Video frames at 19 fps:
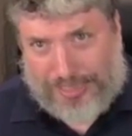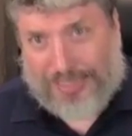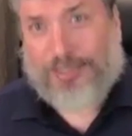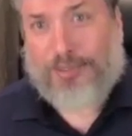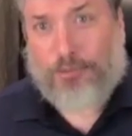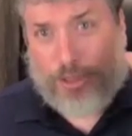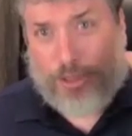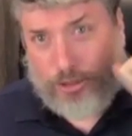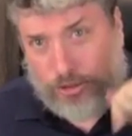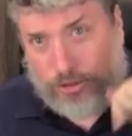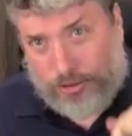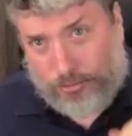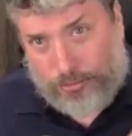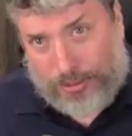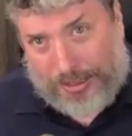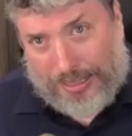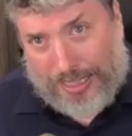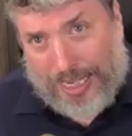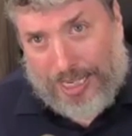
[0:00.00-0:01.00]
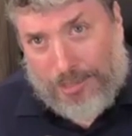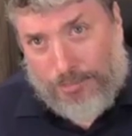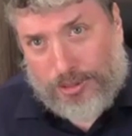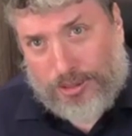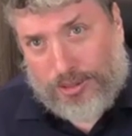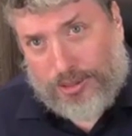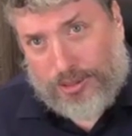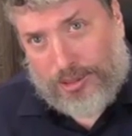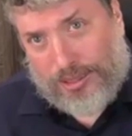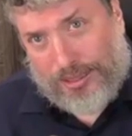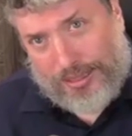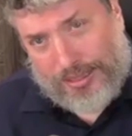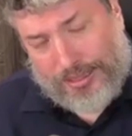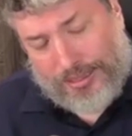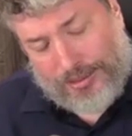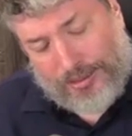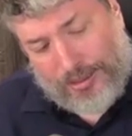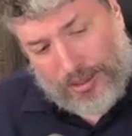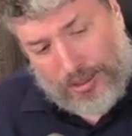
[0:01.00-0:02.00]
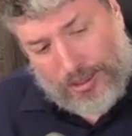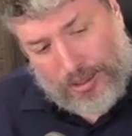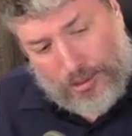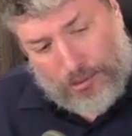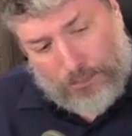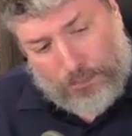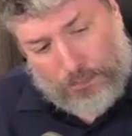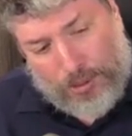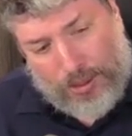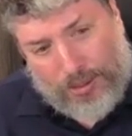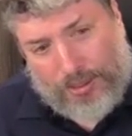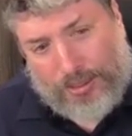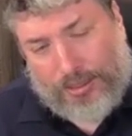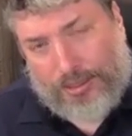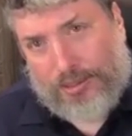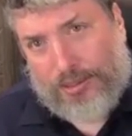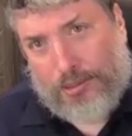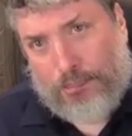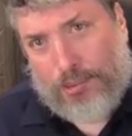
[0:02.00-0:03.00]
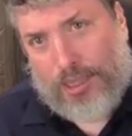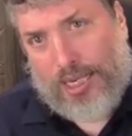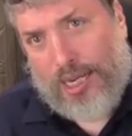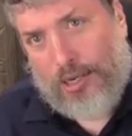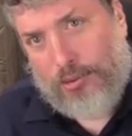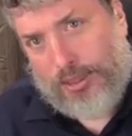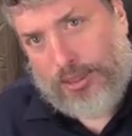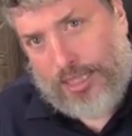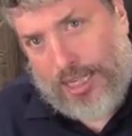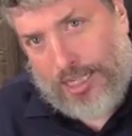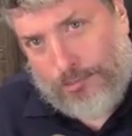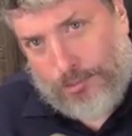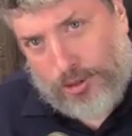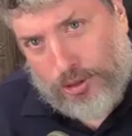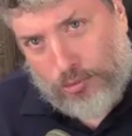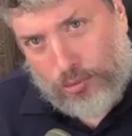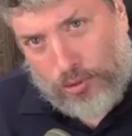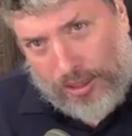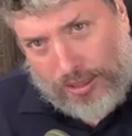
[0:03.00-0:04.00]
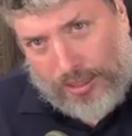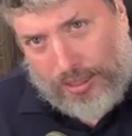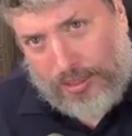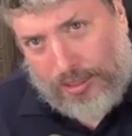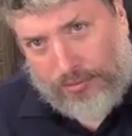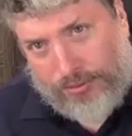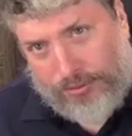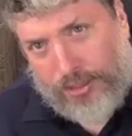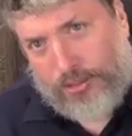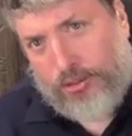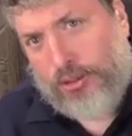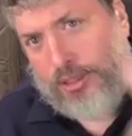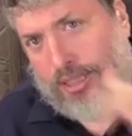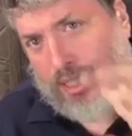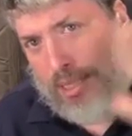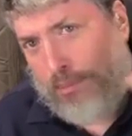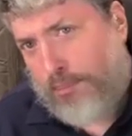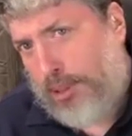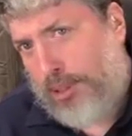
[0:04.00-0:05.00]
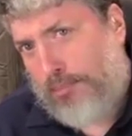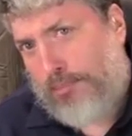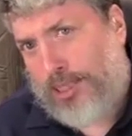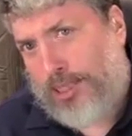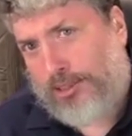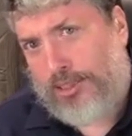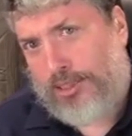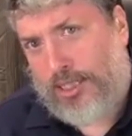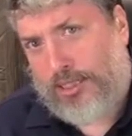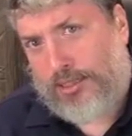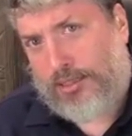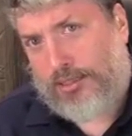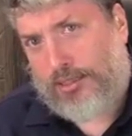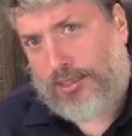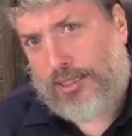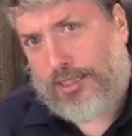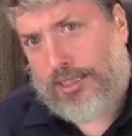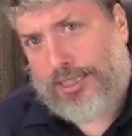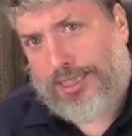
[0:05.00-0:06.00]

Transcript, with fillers: And when you when the animal is, is pulling the plow and an animal's working the field, you can't put a muzzle on it.